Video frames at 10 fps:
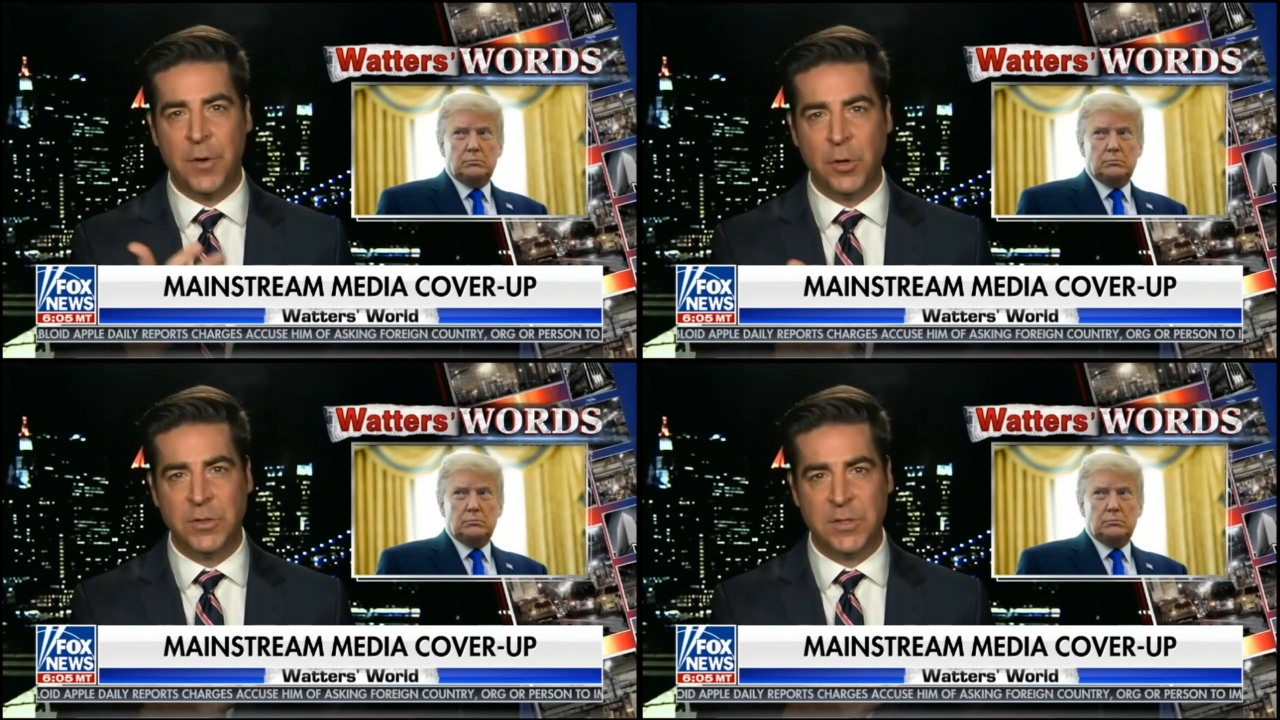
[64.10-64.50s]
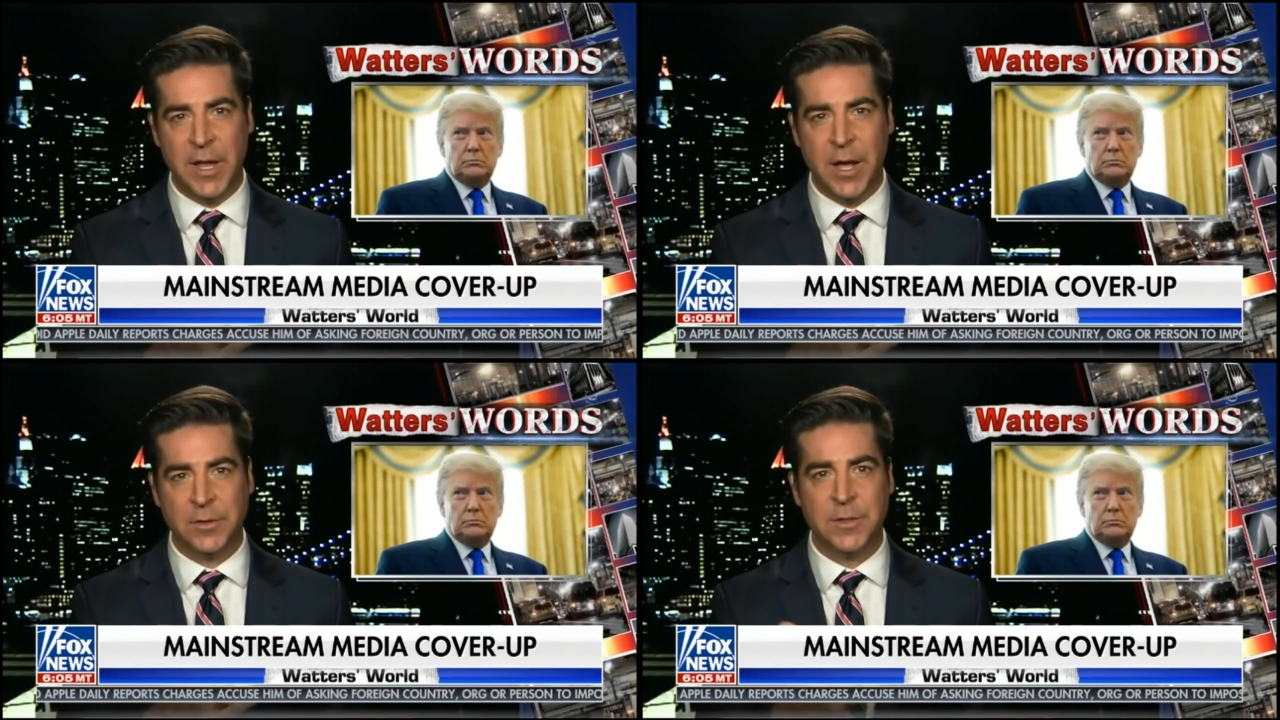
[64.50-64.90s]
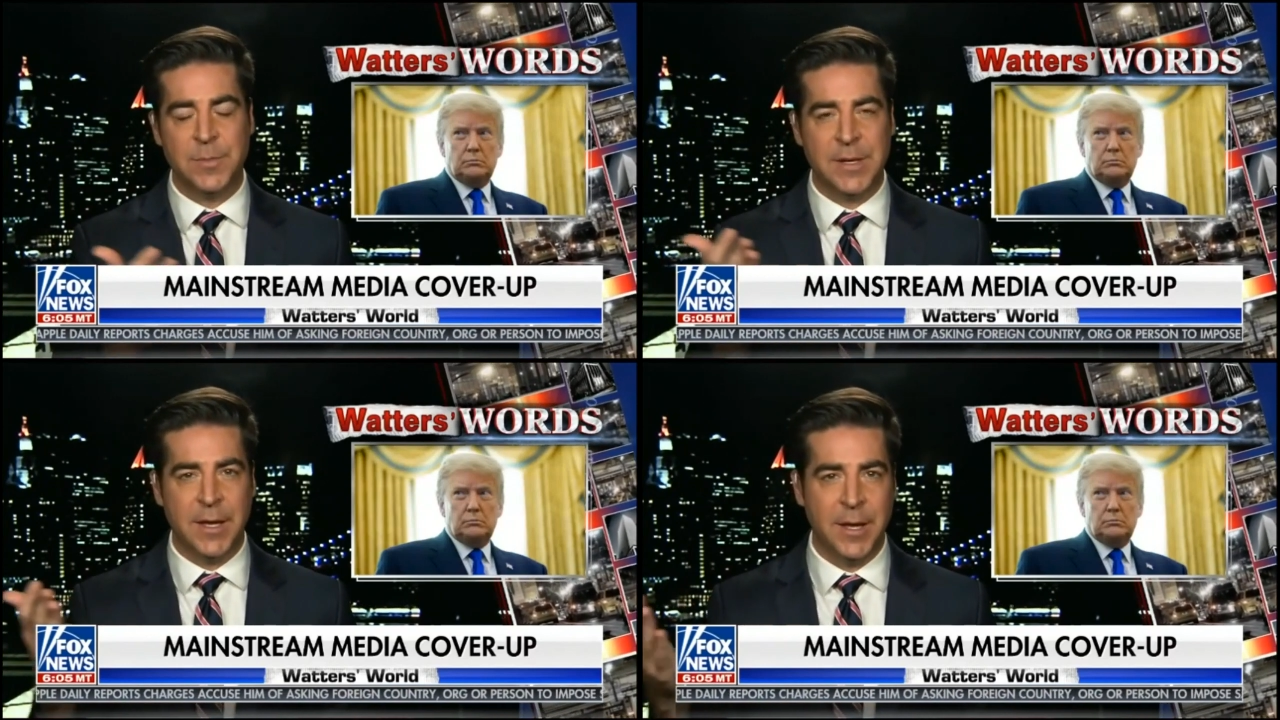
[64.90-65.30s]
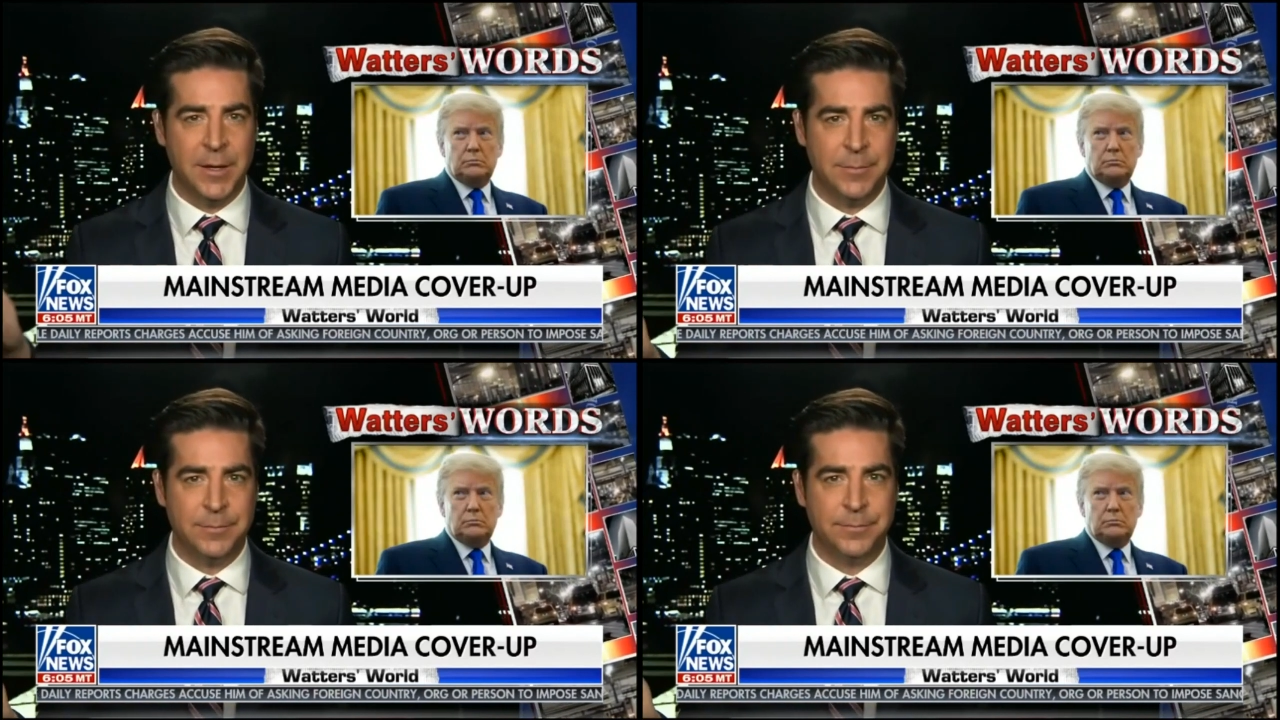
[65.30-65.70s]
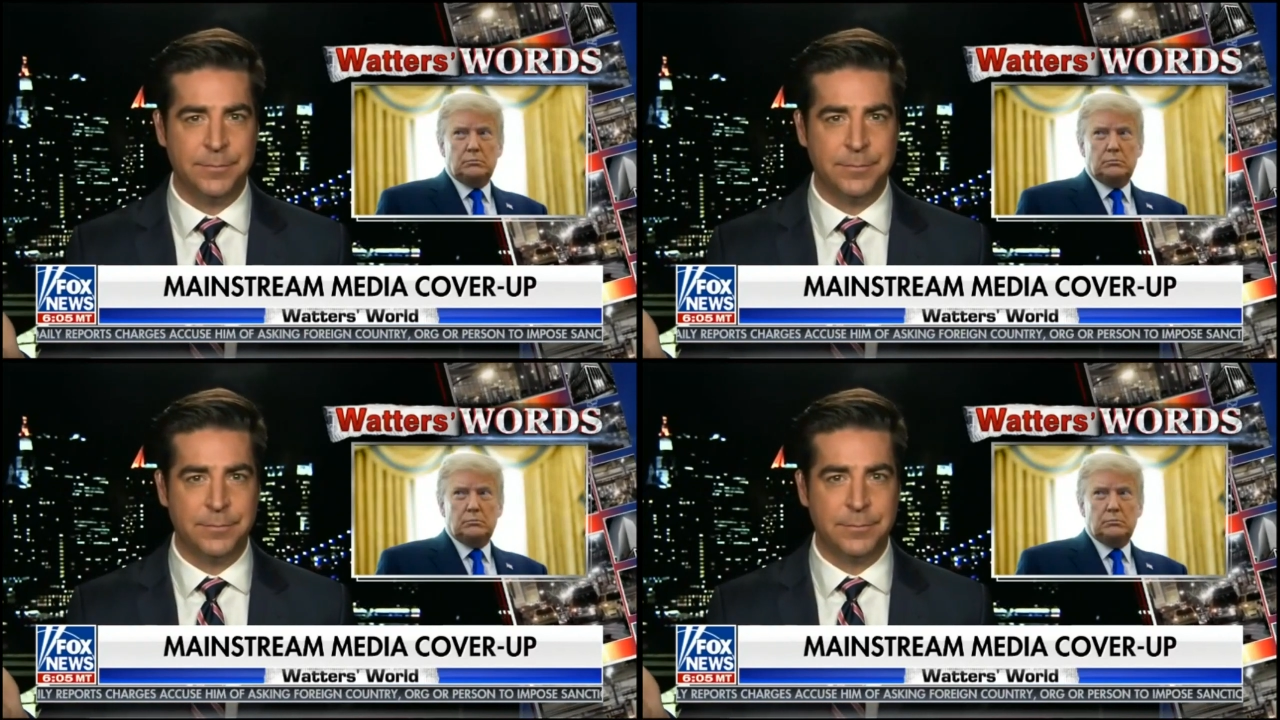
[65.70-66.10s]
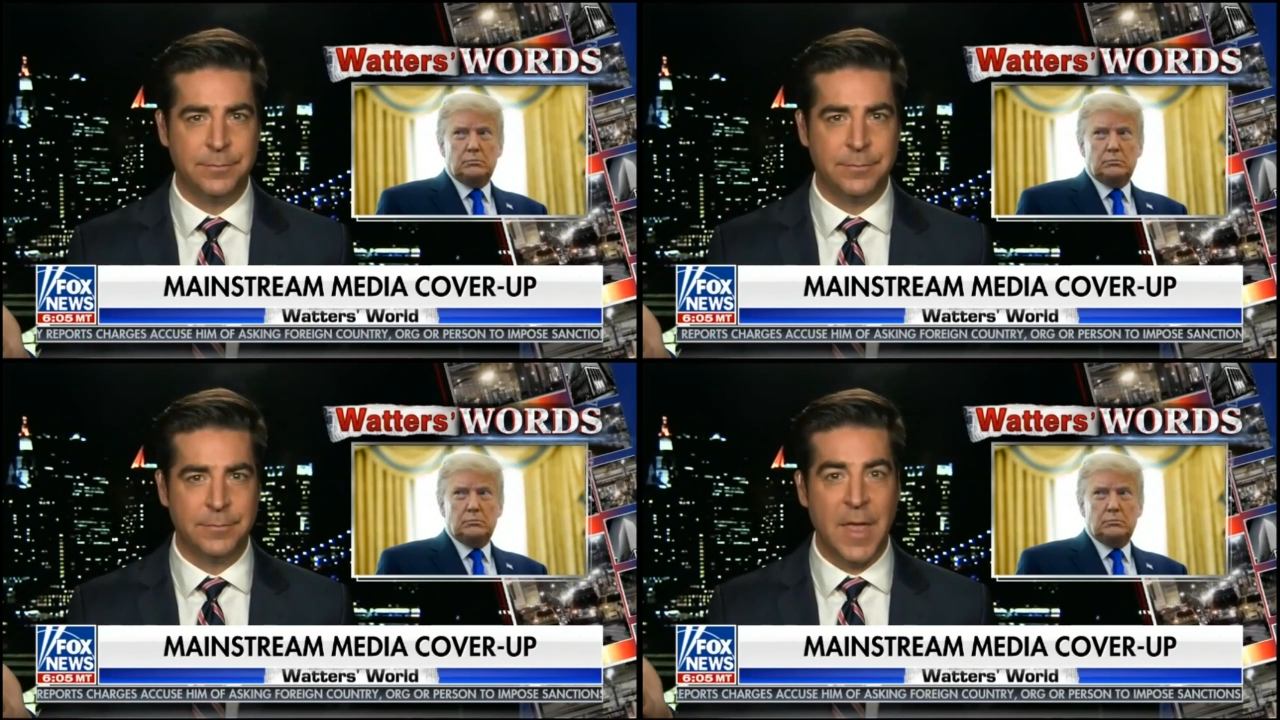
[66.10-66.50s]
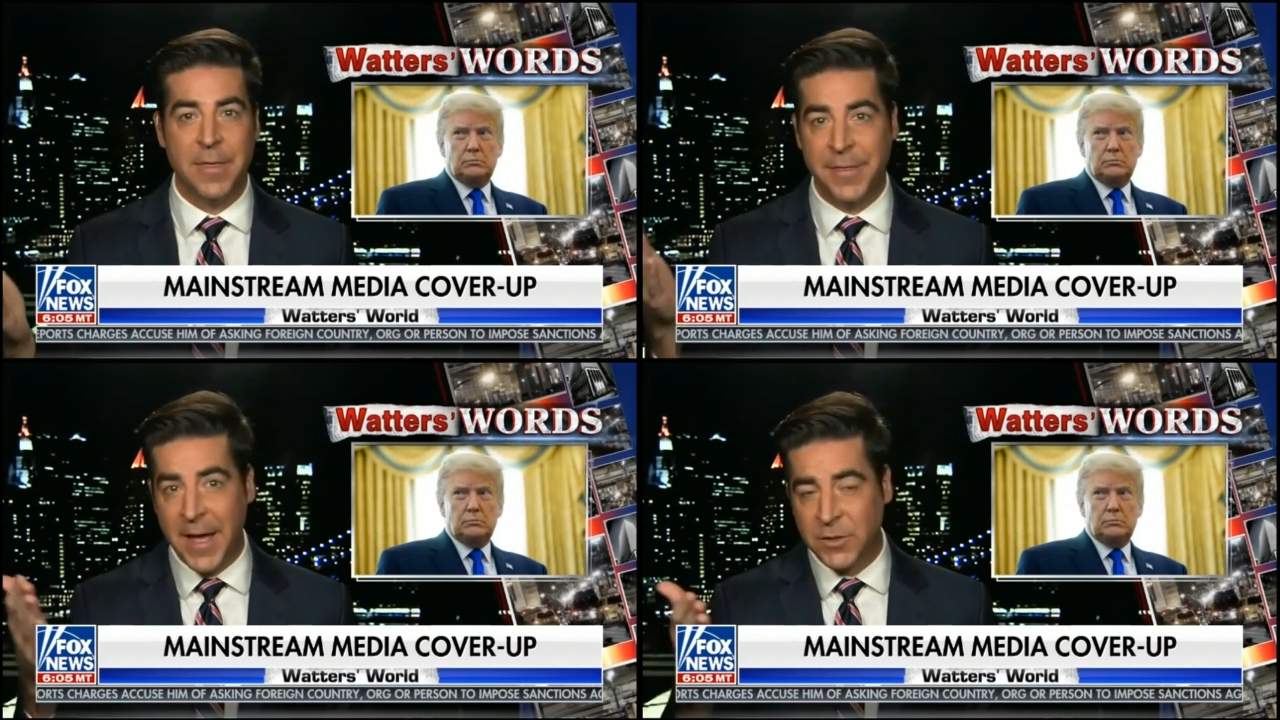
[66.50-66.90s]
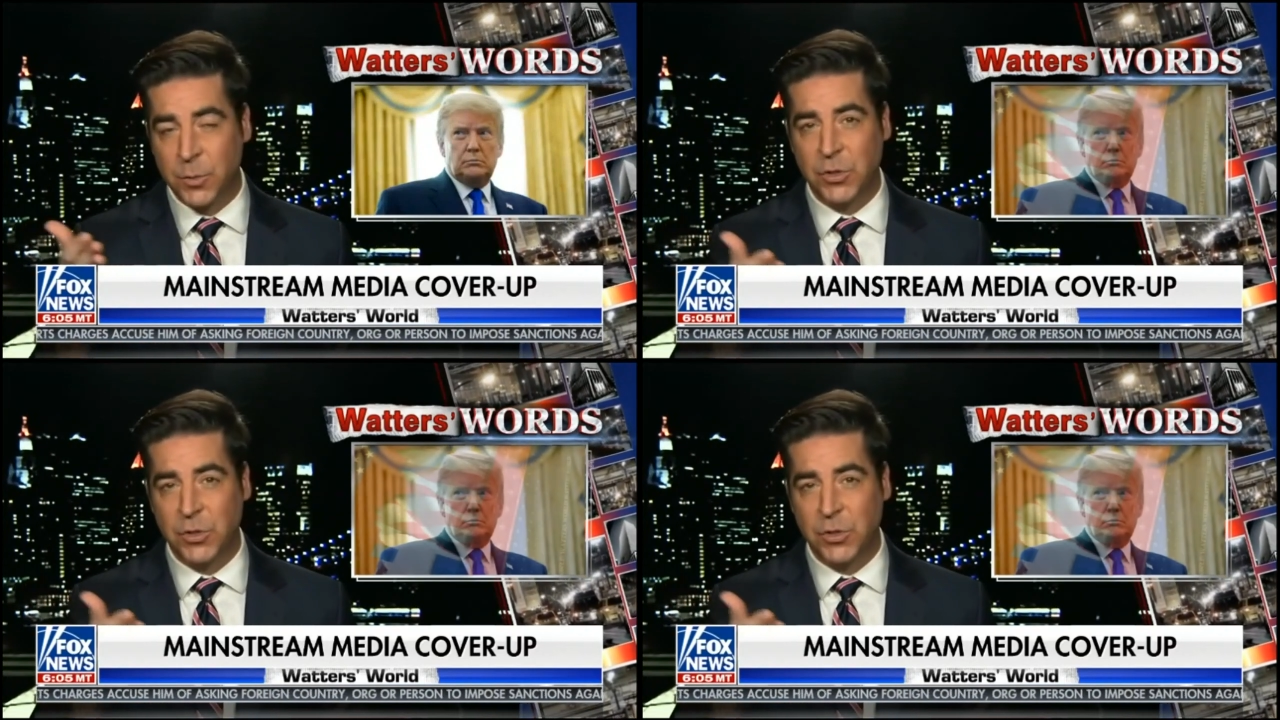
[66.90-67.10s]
Speaker 1: votes now to be ahead. That's